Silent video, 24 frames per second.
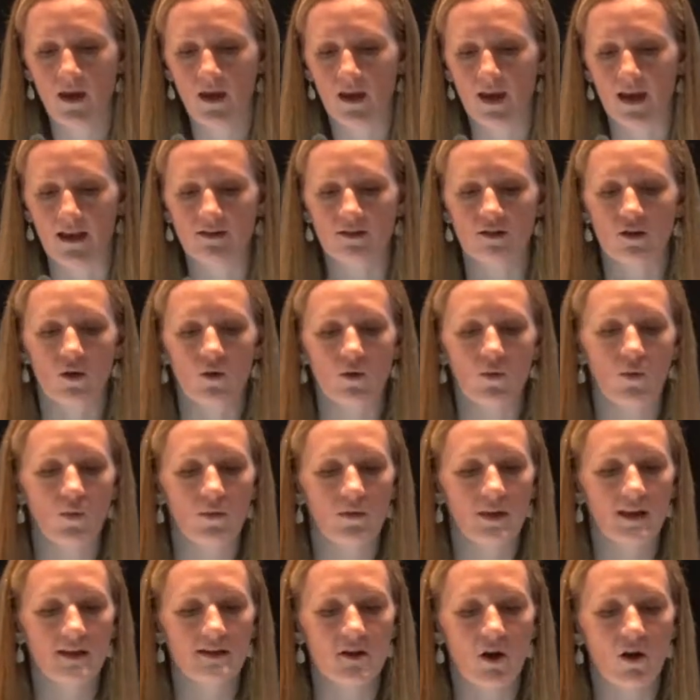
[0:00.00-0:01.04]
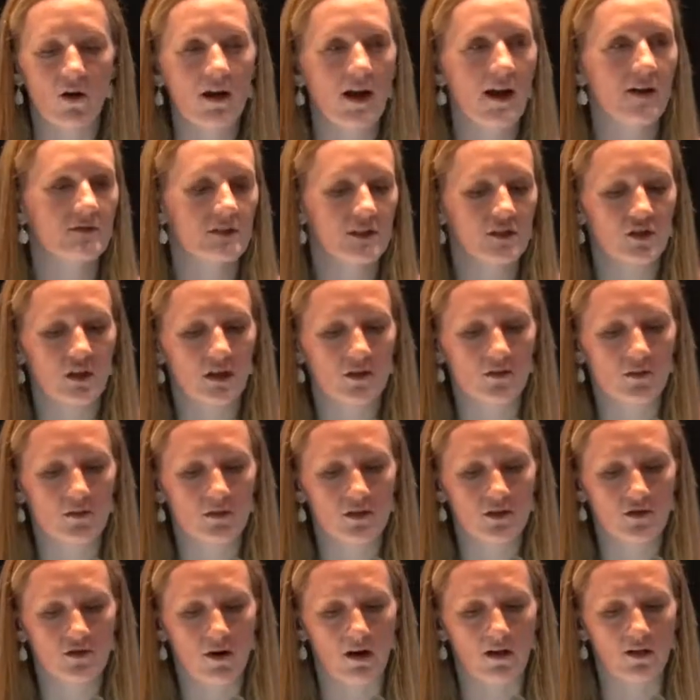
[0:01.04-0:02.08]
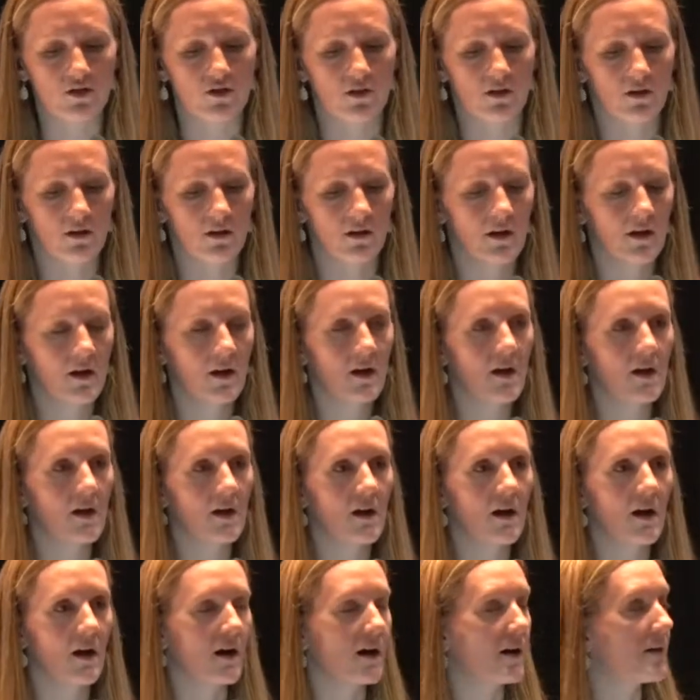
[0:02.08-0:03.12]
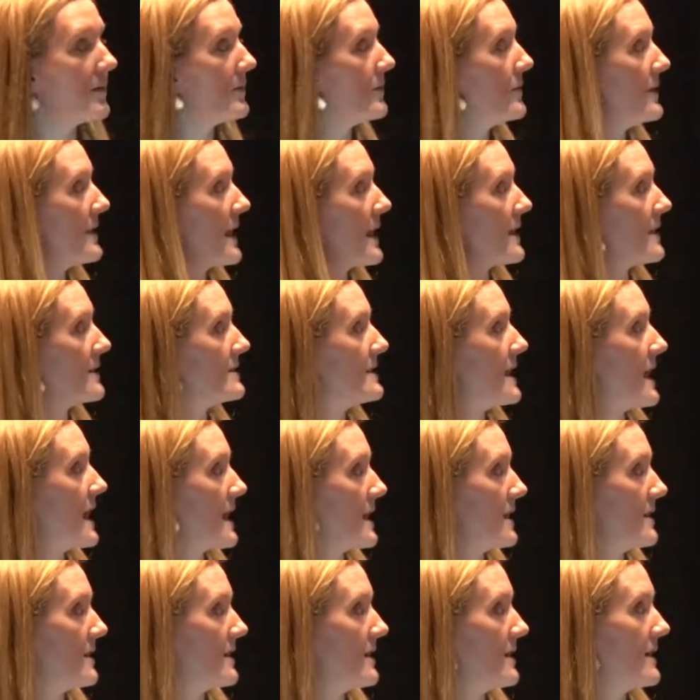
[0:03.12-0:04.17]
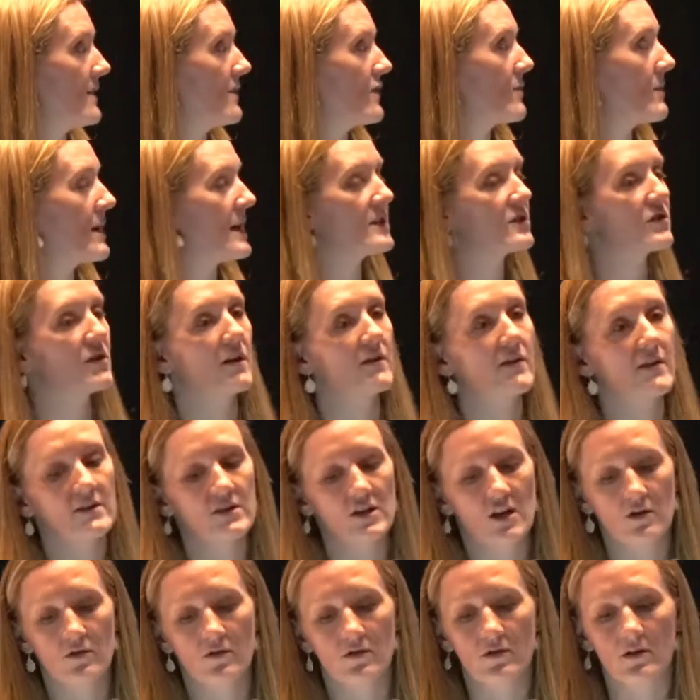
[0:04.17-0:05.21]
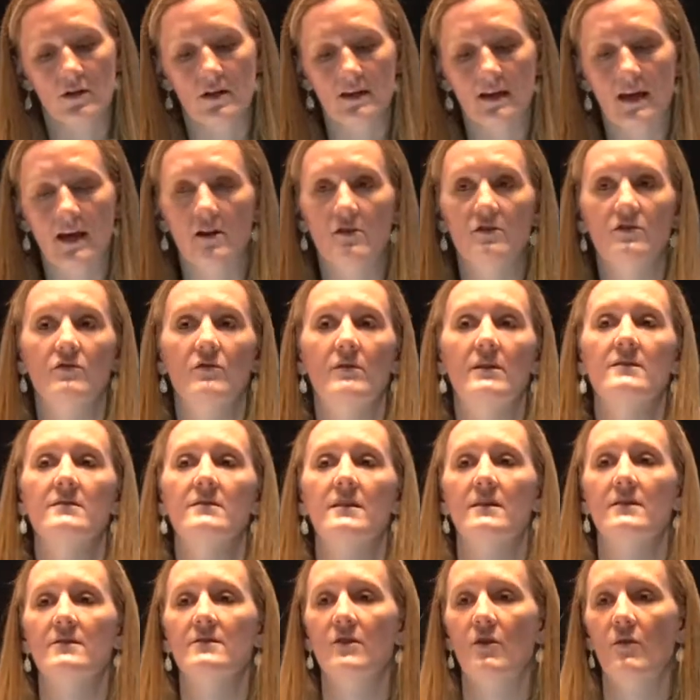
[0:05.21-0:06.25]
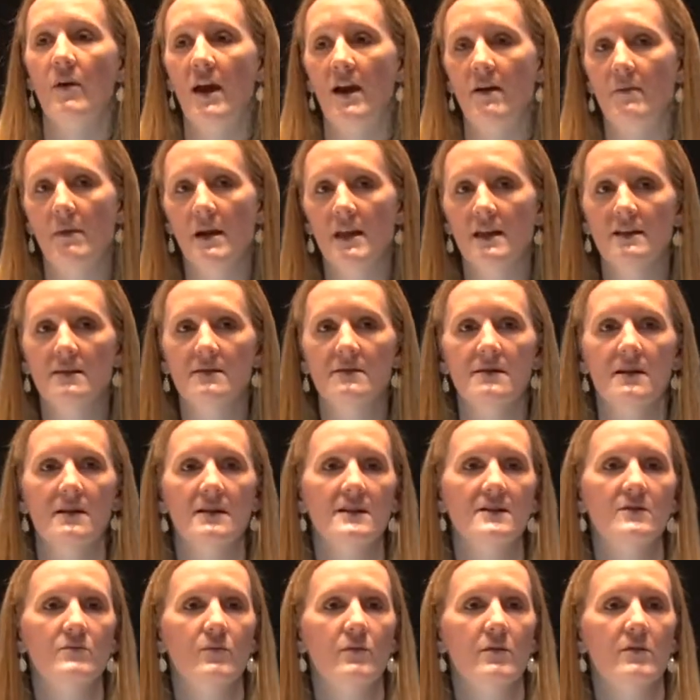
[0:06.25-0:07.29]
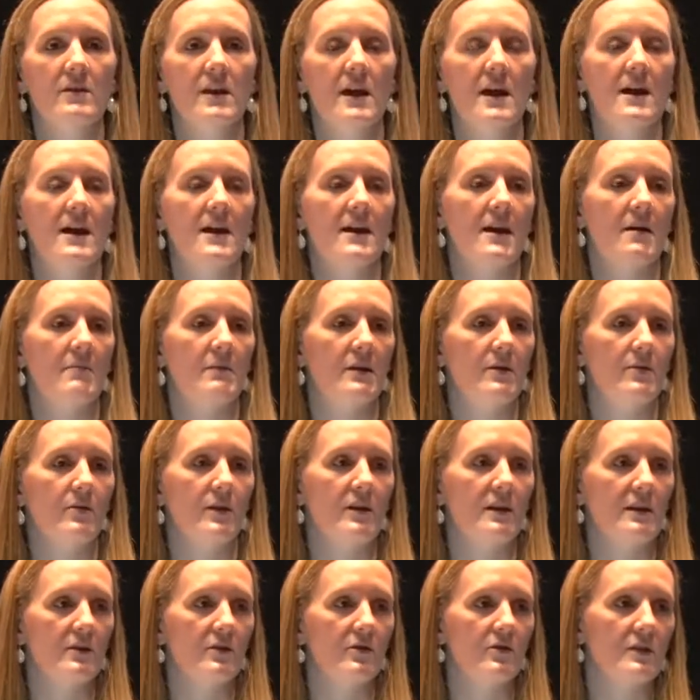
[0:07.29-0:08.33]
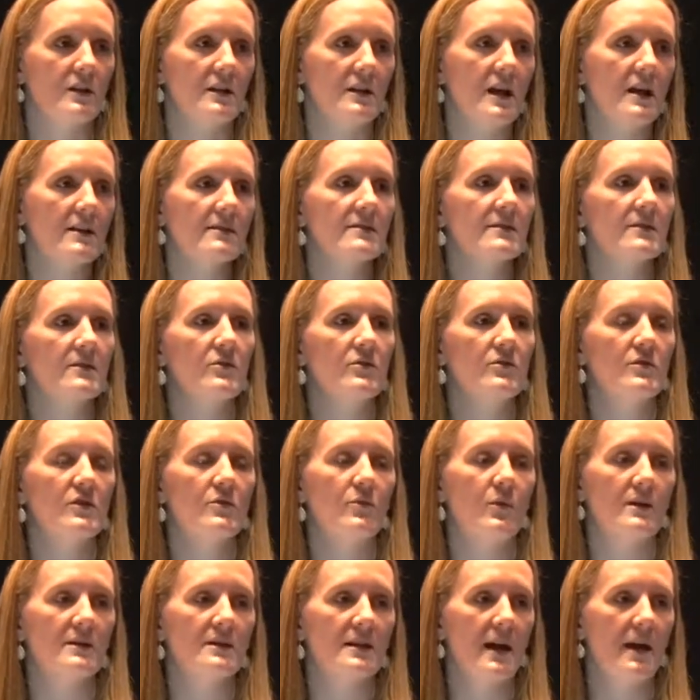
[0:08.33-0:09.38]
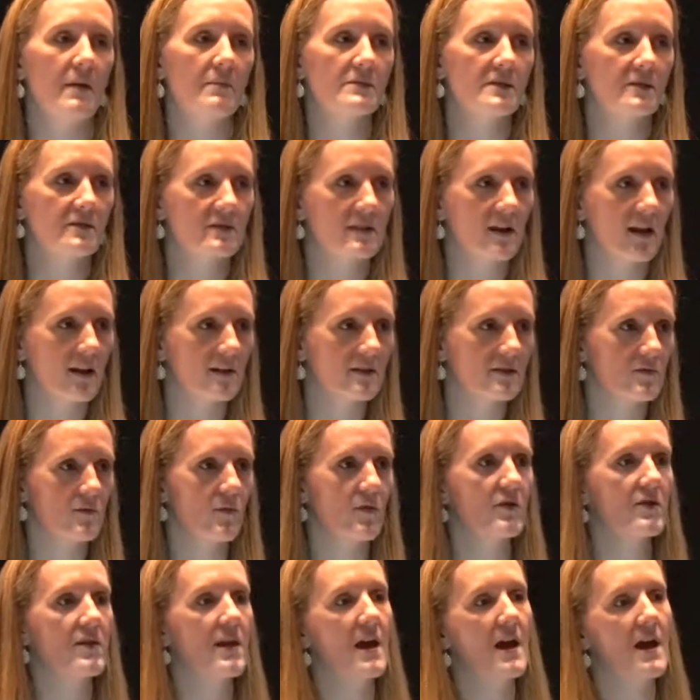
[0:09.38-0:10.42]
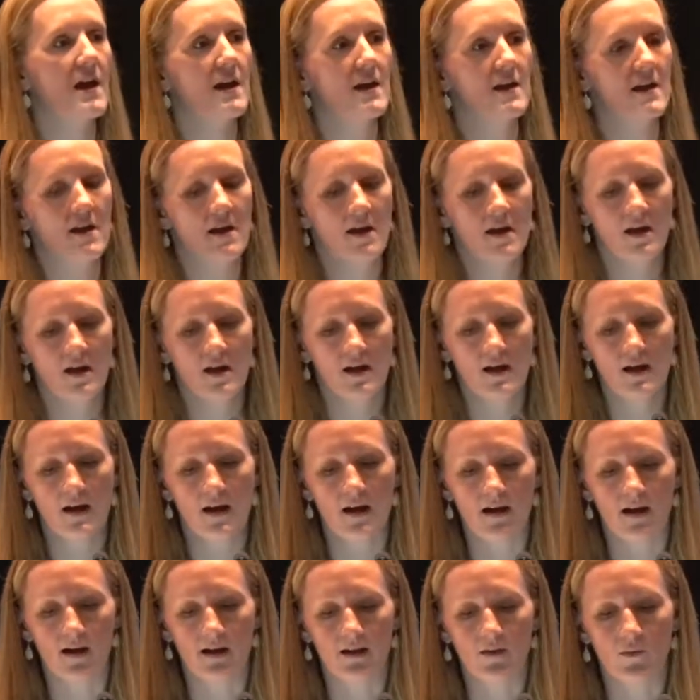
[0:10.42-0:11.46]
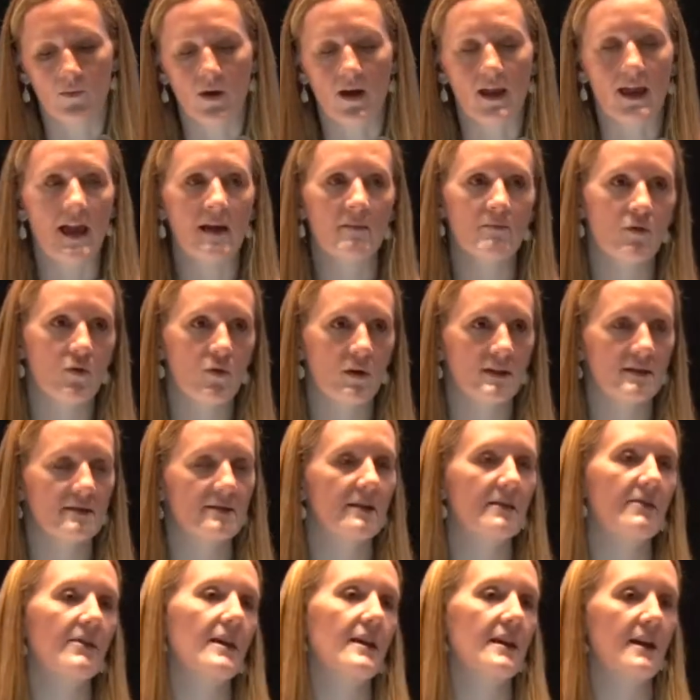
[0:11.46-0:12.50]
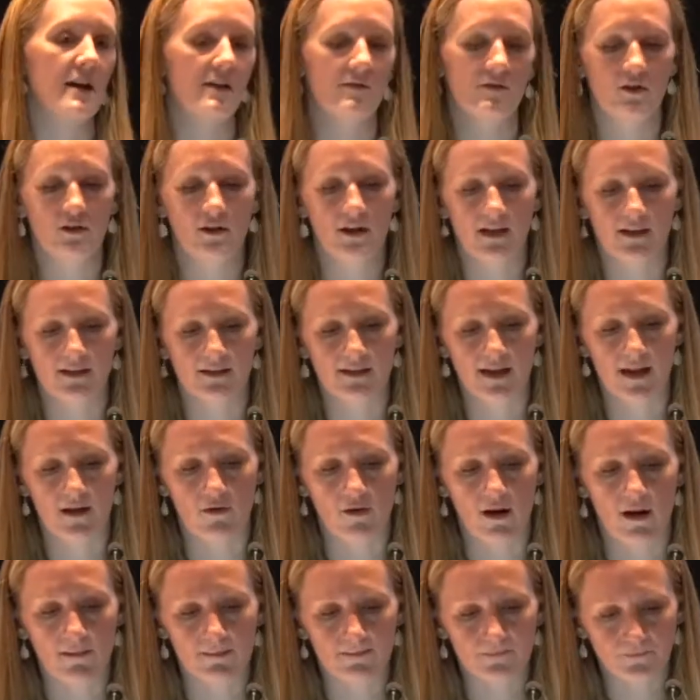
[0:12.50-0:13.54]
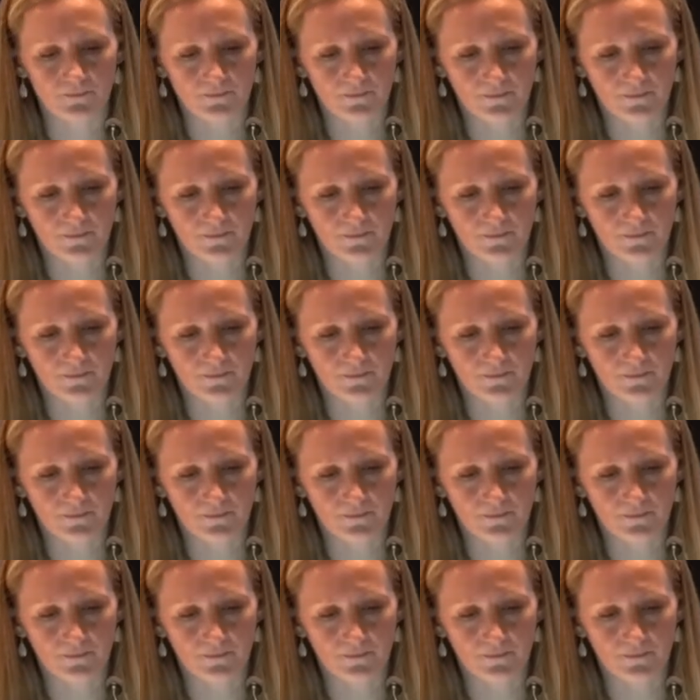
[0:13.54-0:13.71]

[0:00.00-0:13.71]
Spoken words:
And so these all have the general structure. They contain information on the general characteristics. So how many studies were they? How many were included, excluded? What types of studies were they? What endpoints did they cover, etc.